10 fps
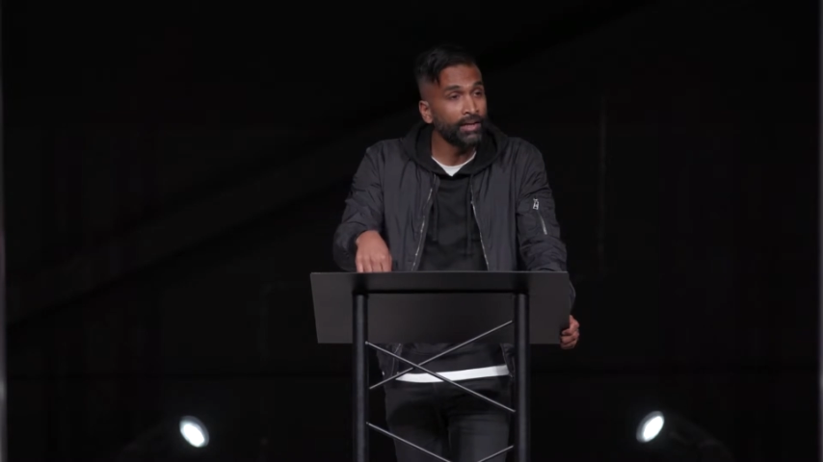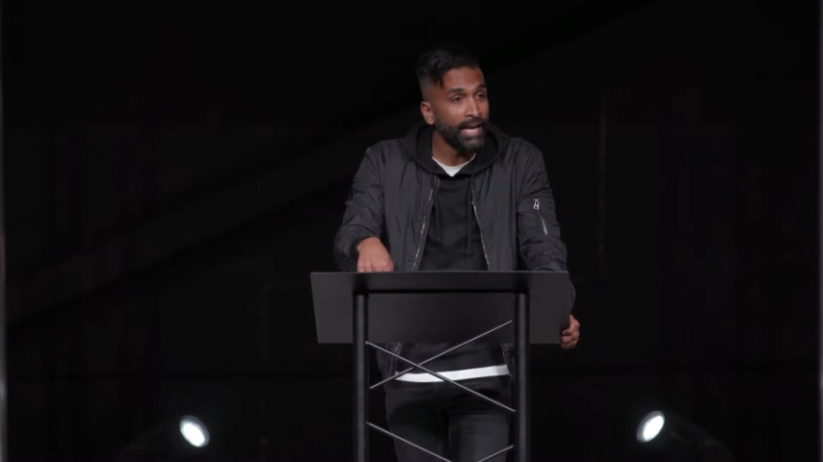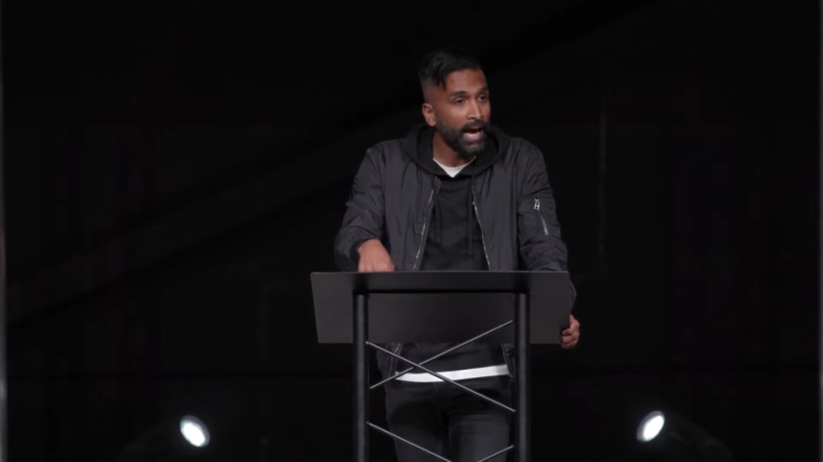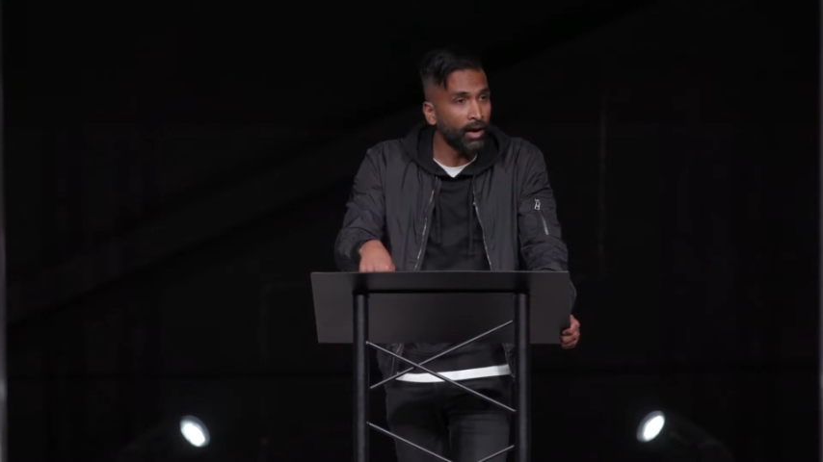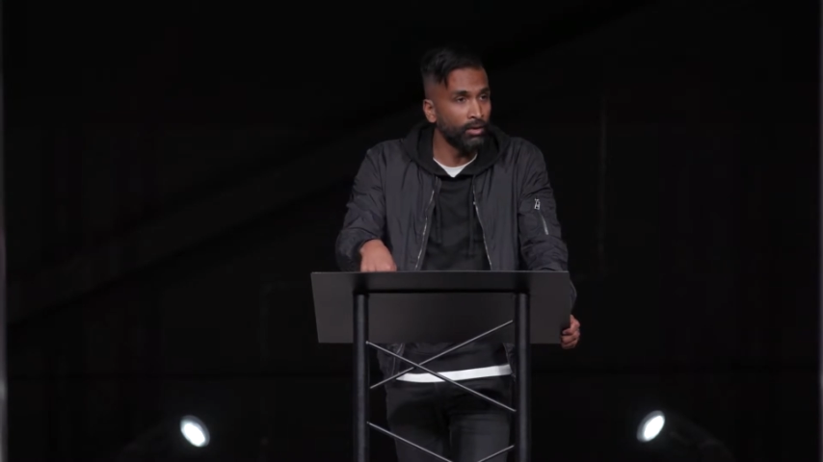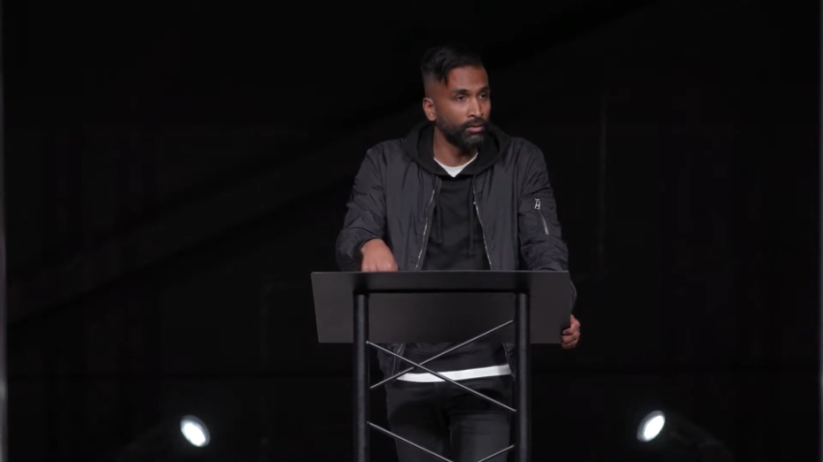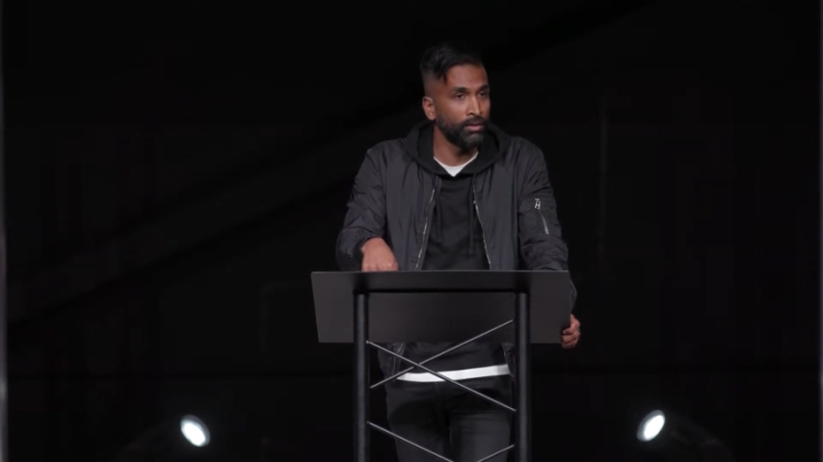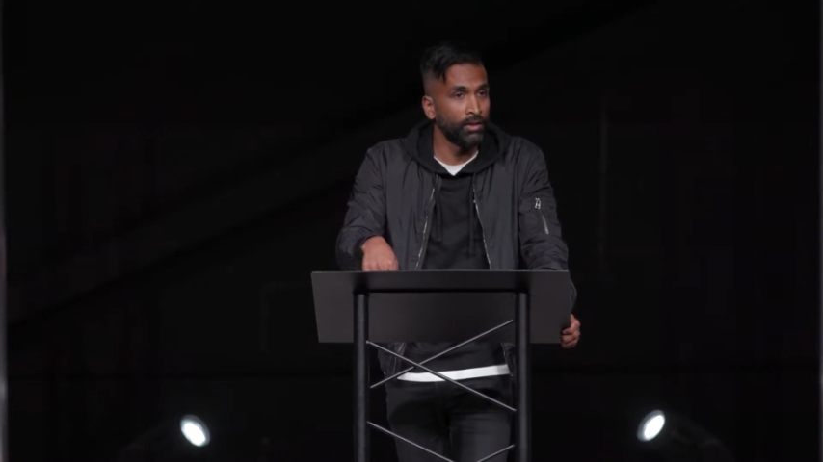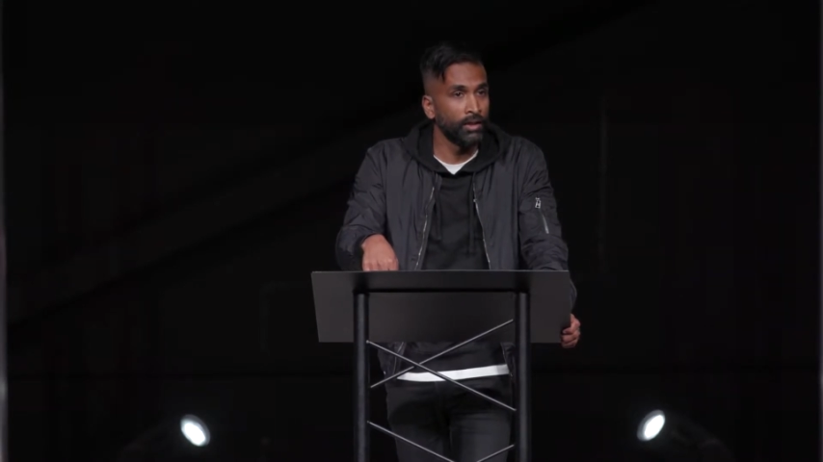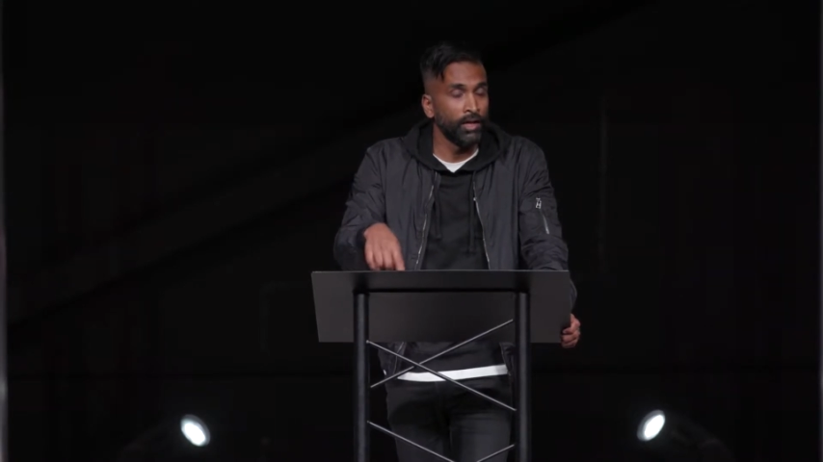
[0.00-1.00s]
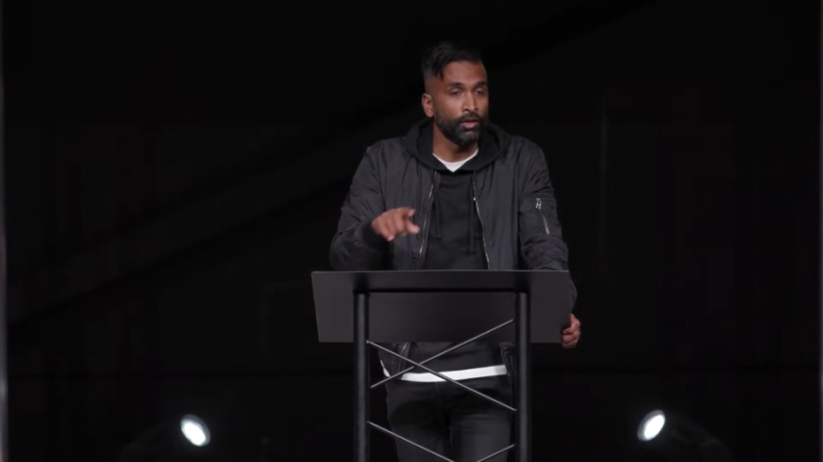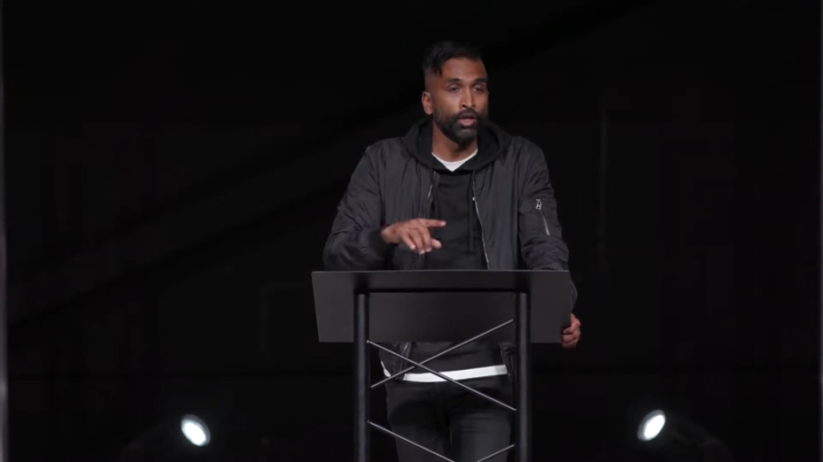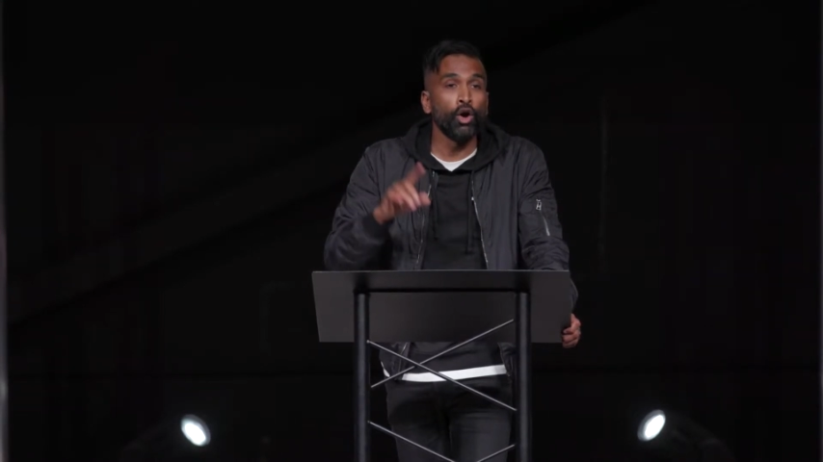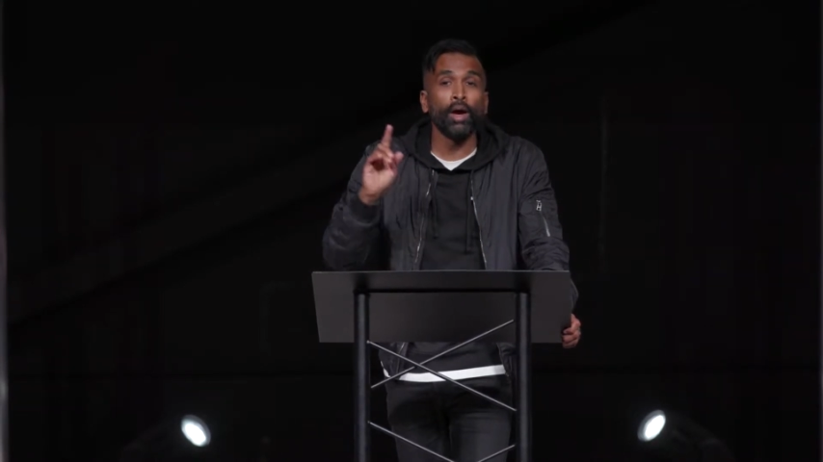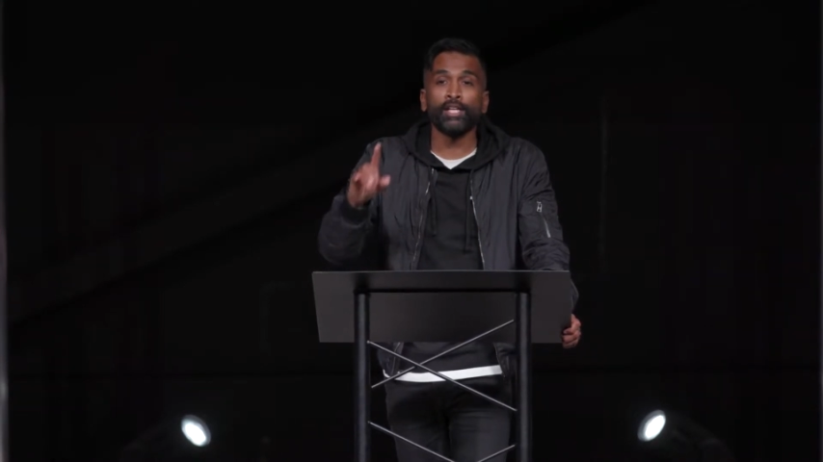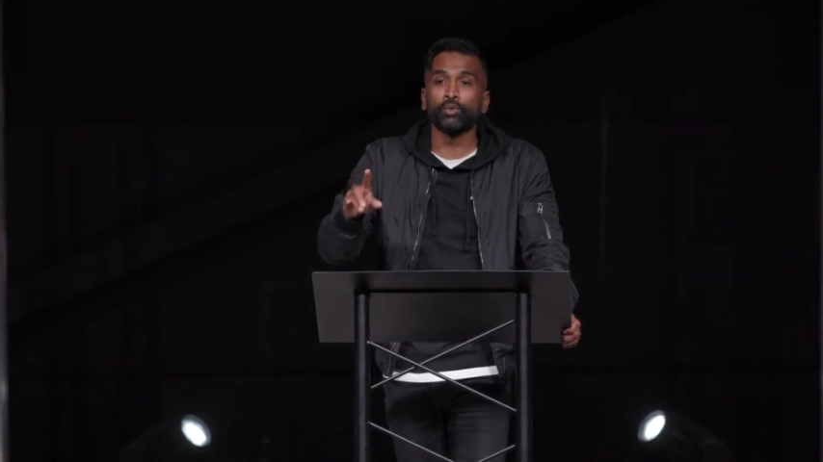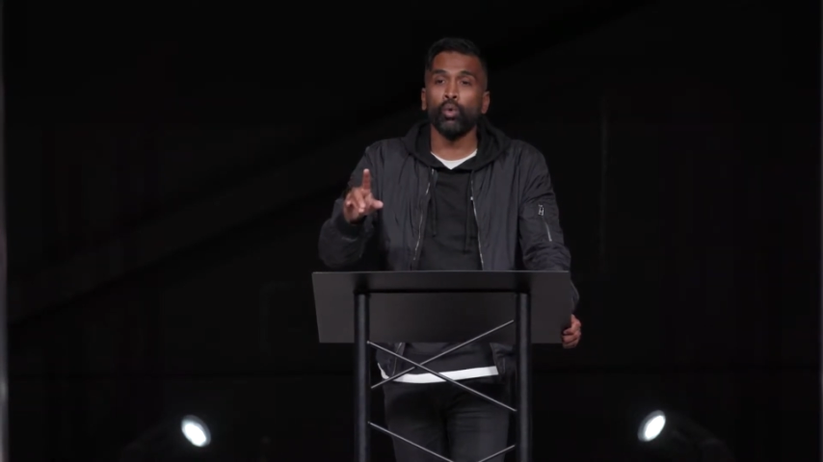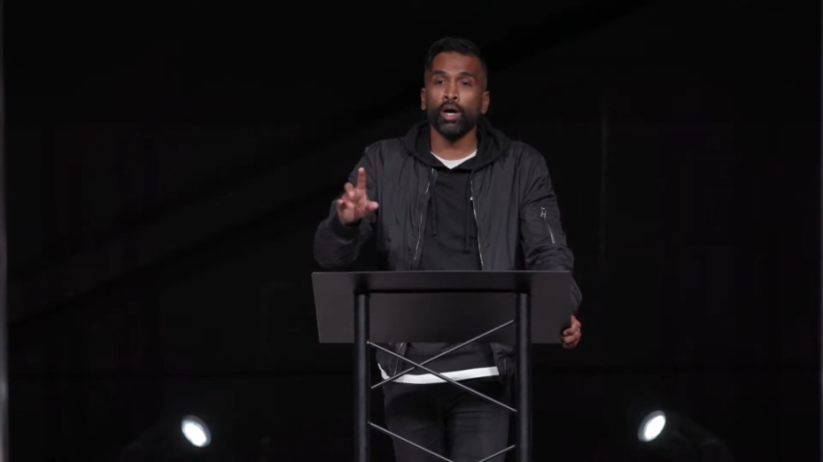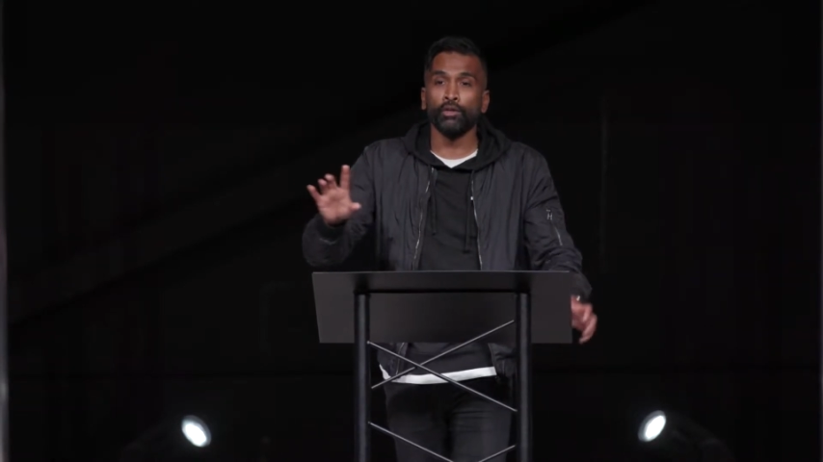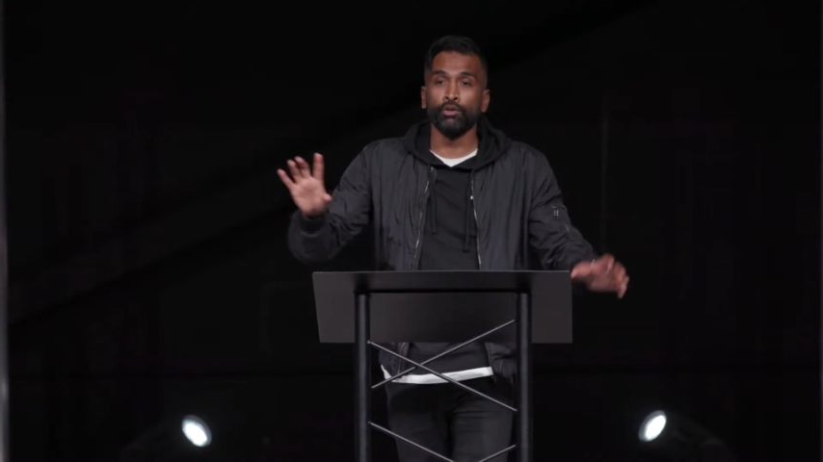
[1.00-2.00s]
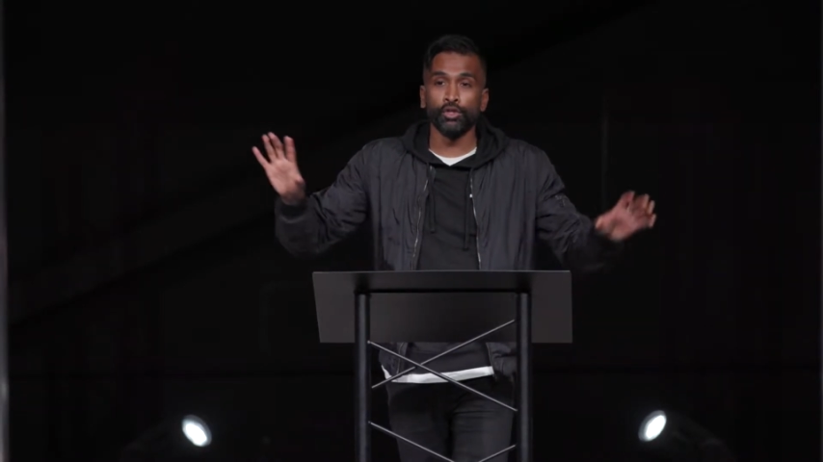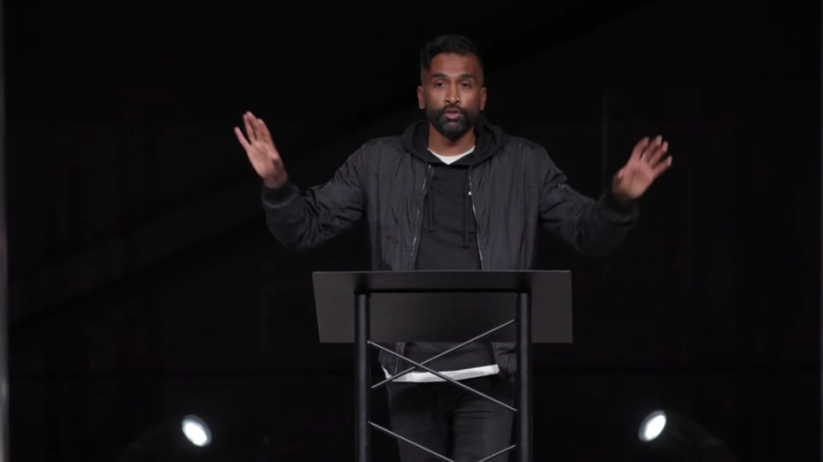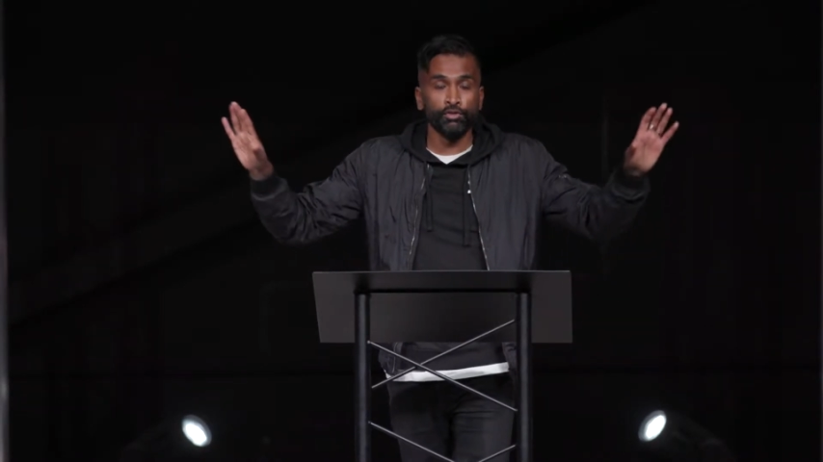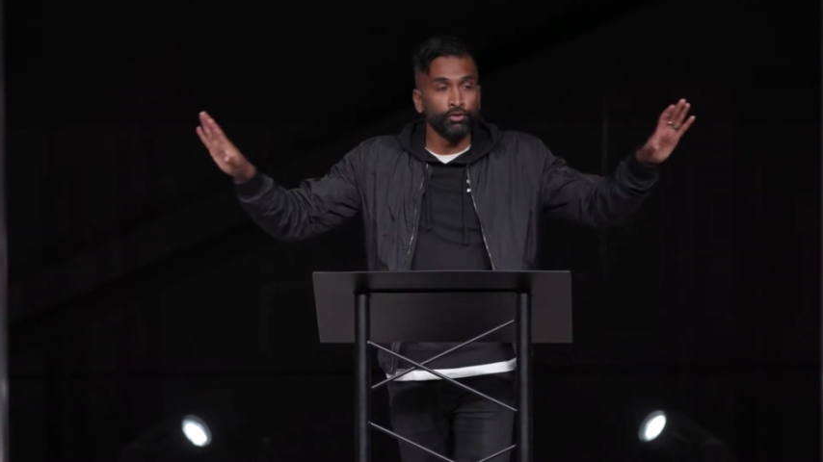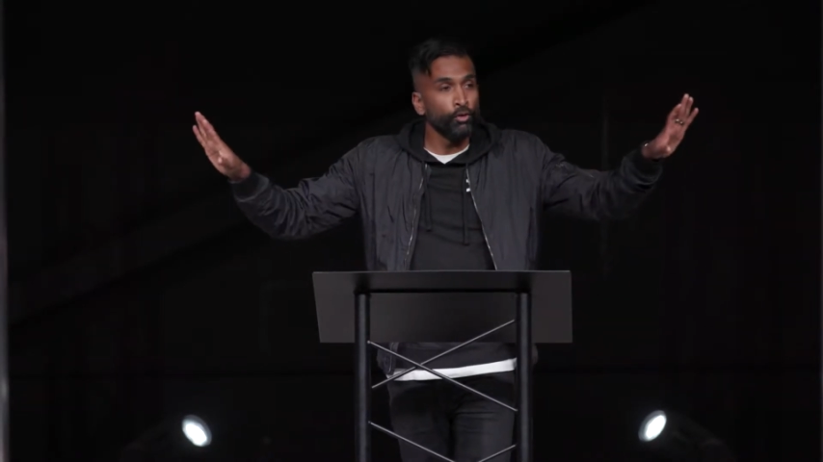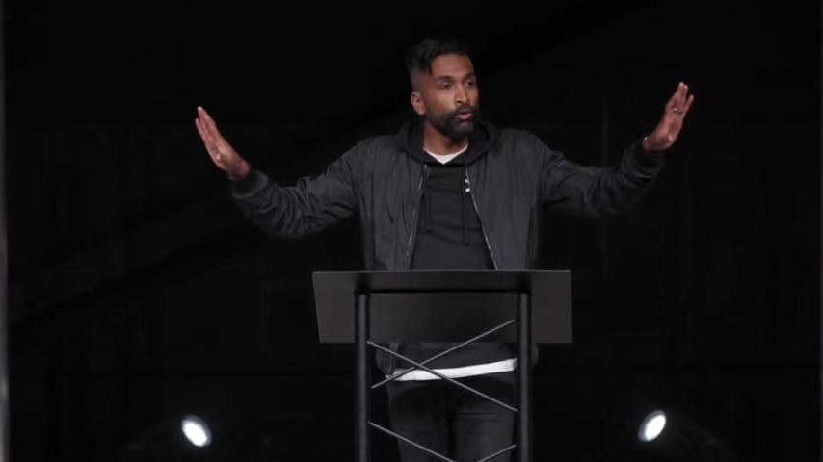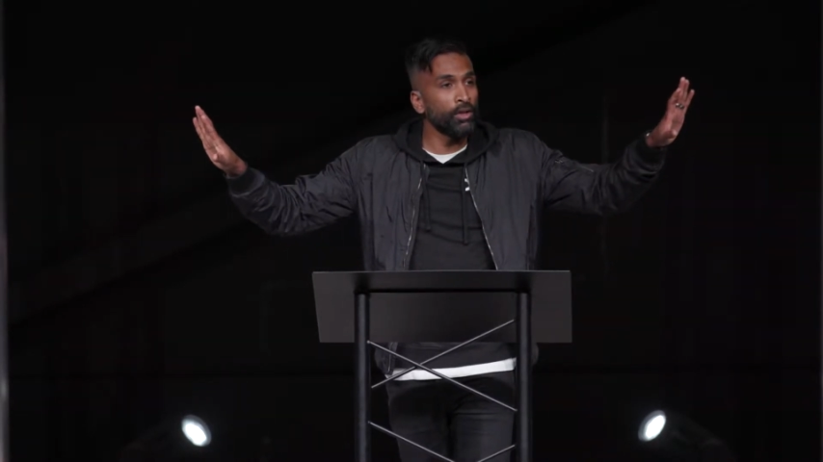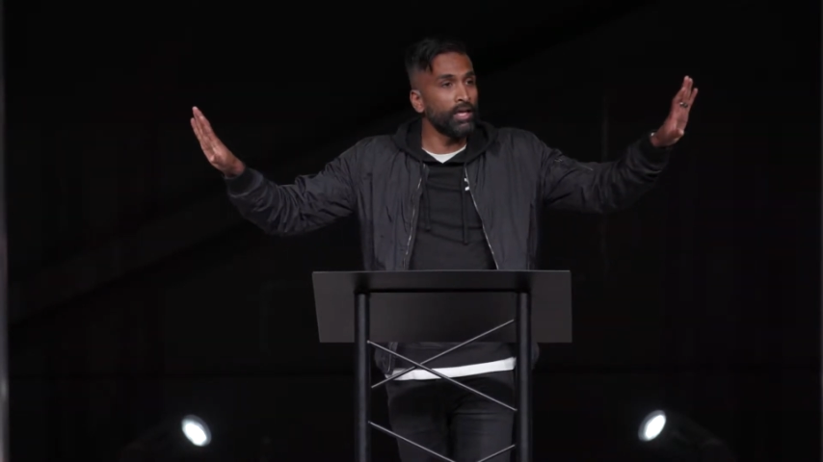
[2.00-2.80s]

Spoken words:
now, though as one whose full